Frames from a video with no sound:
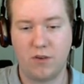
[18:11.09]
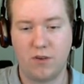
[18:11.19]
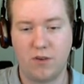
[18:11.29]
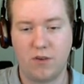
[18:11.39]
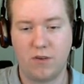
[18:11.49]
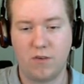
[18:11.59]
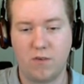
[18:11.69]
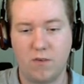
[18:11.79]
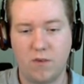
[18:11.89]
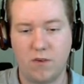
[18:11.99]

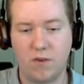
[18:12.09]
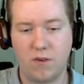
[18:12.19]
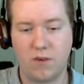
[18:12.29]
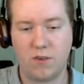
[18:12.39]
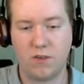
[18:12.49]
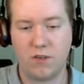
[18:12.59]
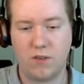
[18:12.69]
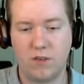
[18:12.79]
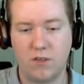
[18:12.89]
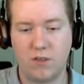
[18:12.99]

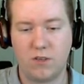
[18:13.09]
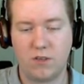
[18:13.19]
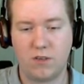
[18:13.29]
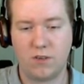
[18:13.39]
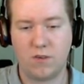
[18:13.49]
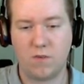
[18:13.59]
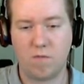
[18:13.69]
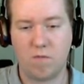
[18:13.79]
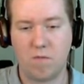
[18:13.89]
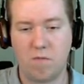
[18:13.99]
[no speech]